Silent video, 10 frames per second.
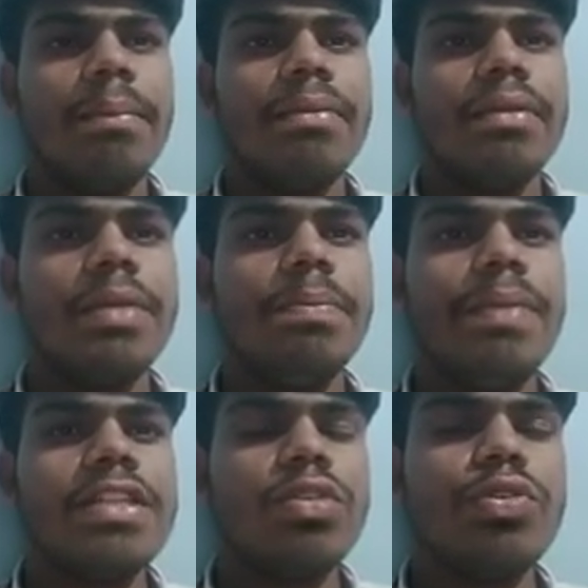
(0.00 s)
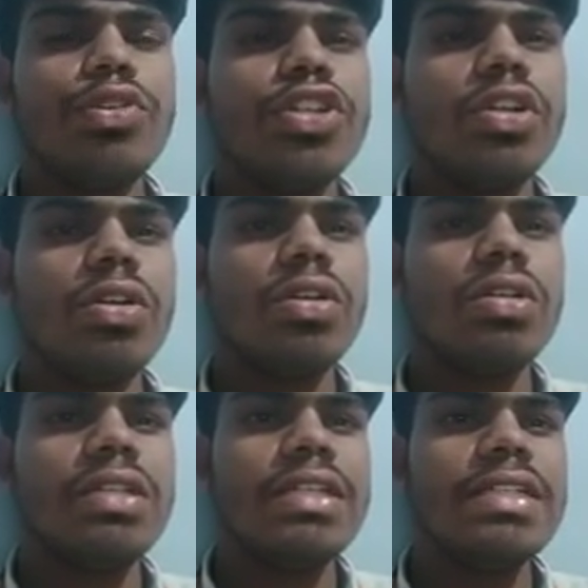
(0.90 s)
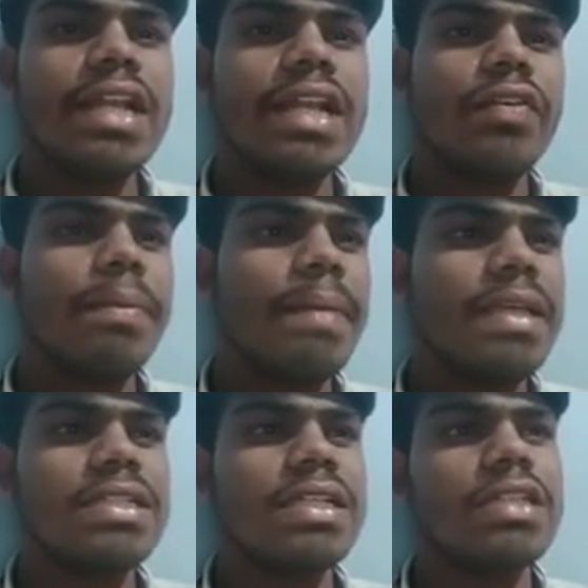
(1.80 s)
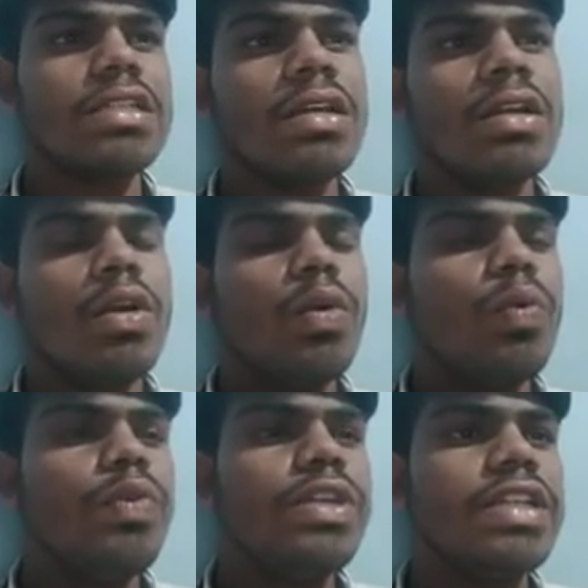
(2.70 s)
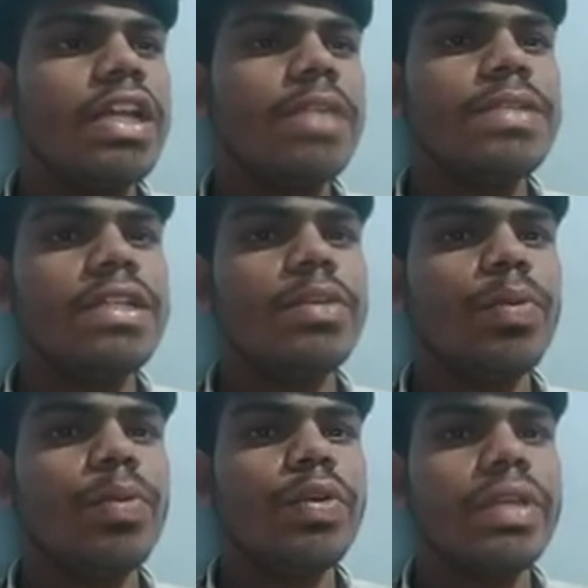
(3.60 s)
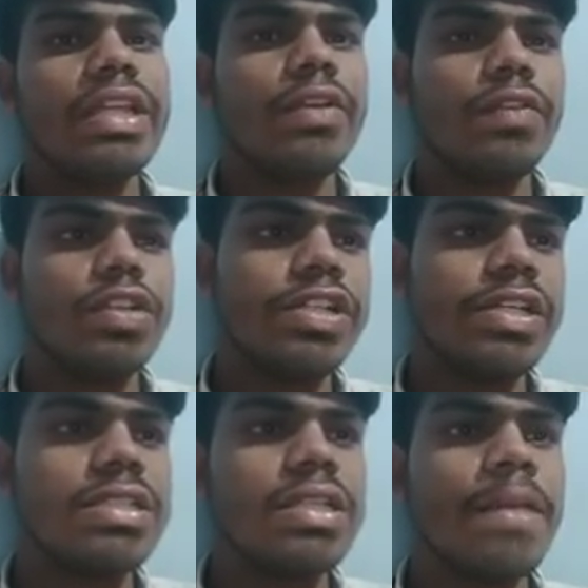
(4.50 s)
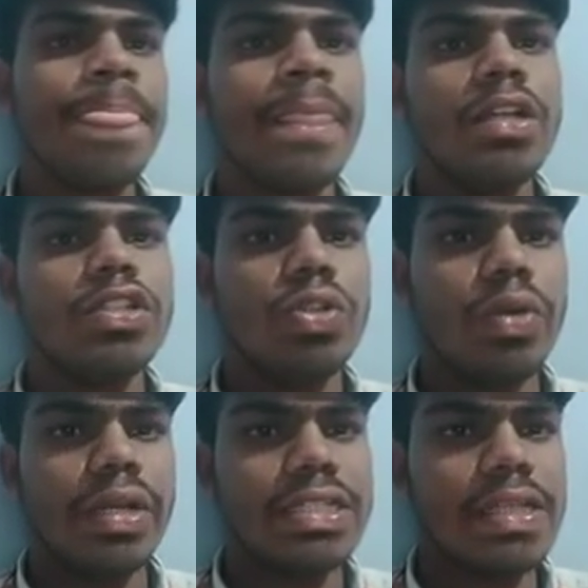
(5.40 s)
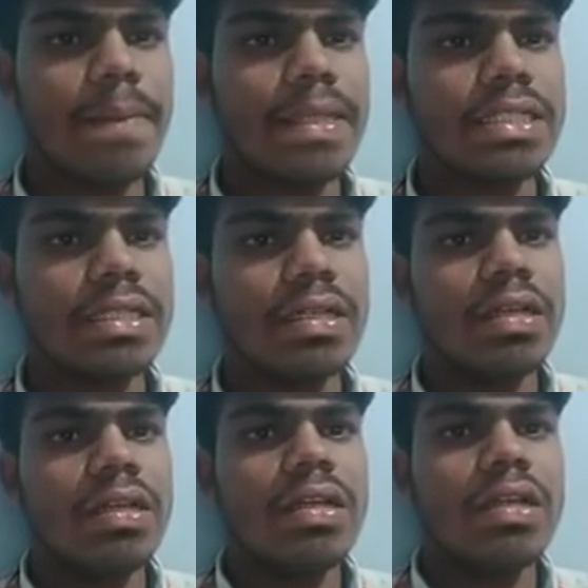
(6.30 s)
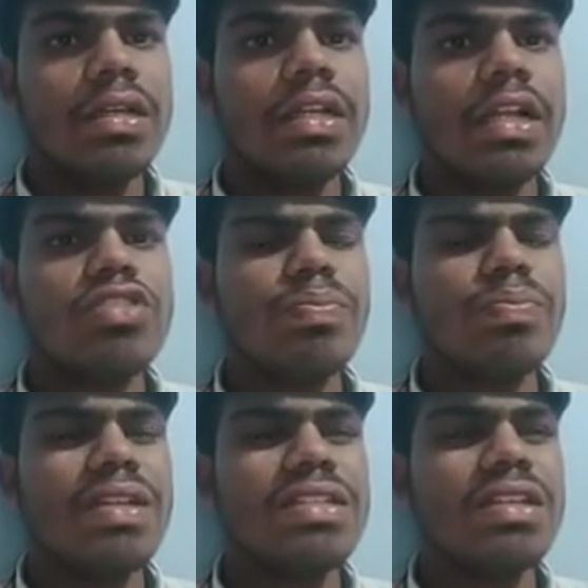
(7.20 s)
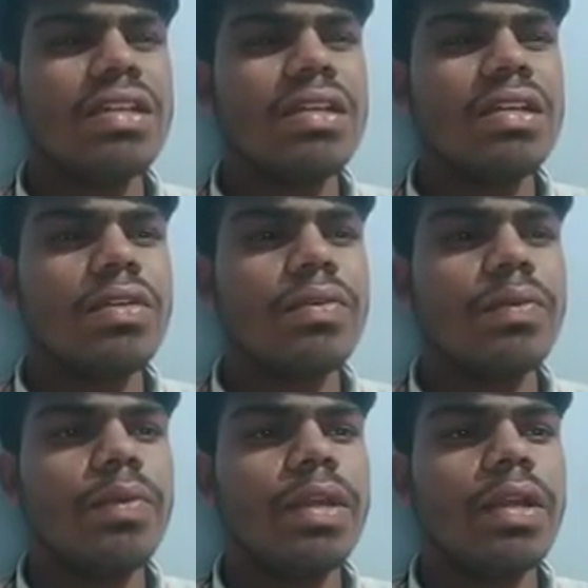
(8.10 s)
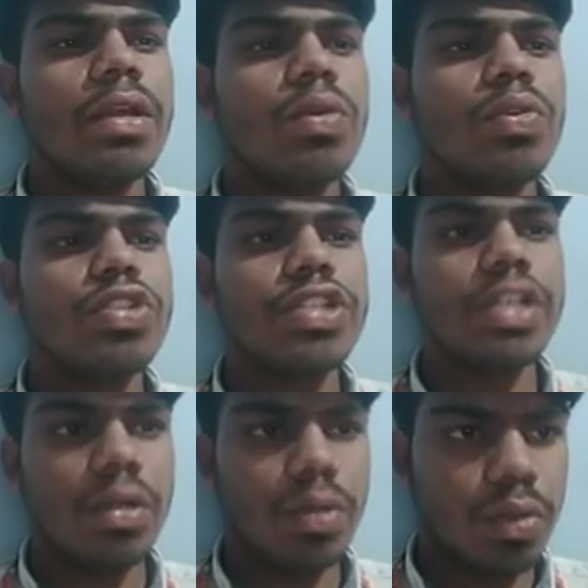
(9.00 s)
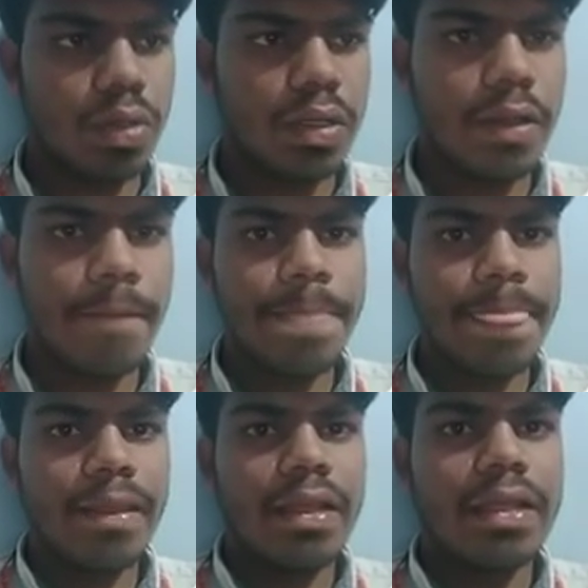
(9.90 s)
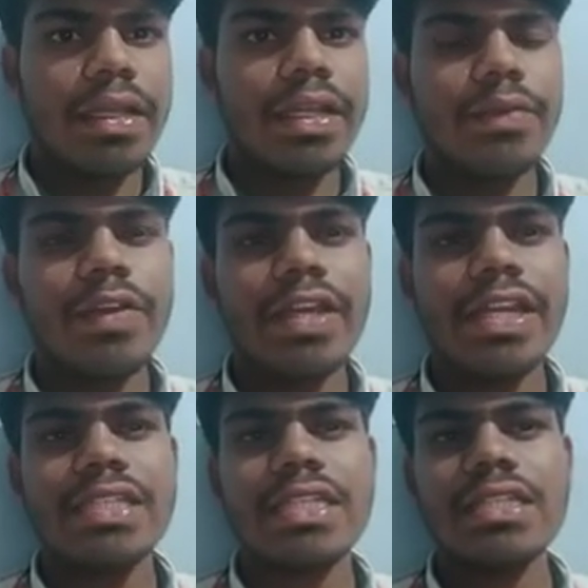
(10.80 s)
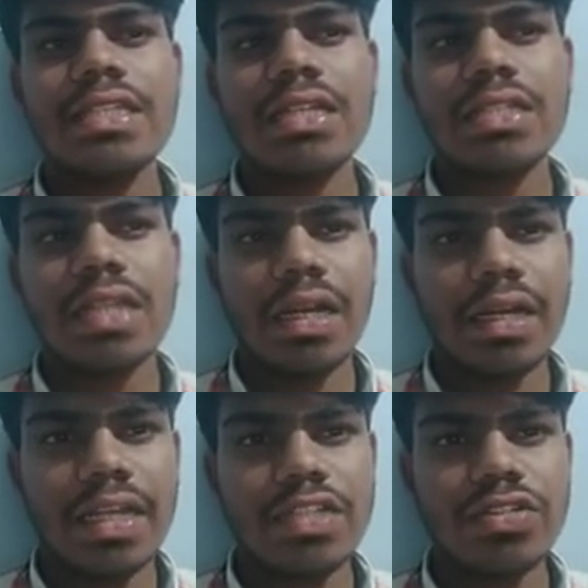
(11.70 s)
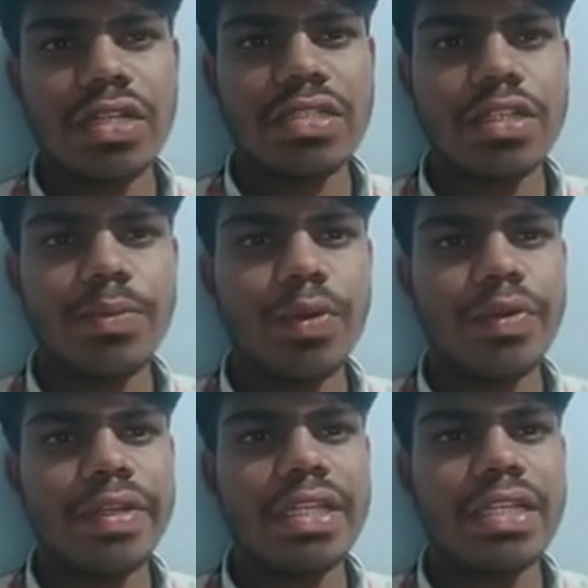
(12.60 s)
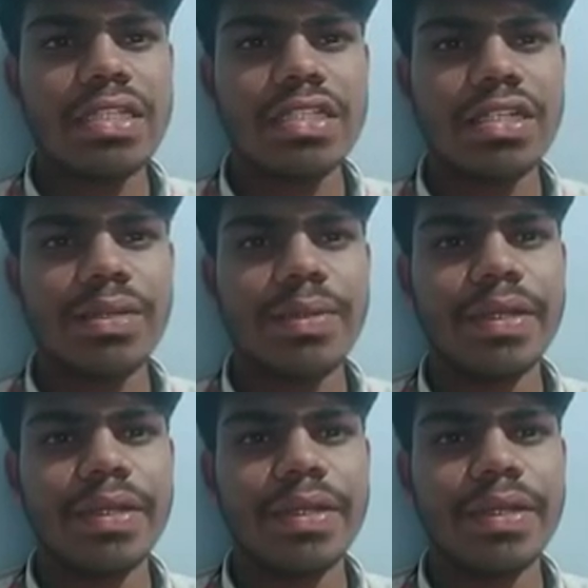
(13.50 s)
It plays a crucial role in the design of capacitors, which helps in improving their efficiency, storage capacity. It also plays a crucial role in various sensors and transducers, improving their sensitivity.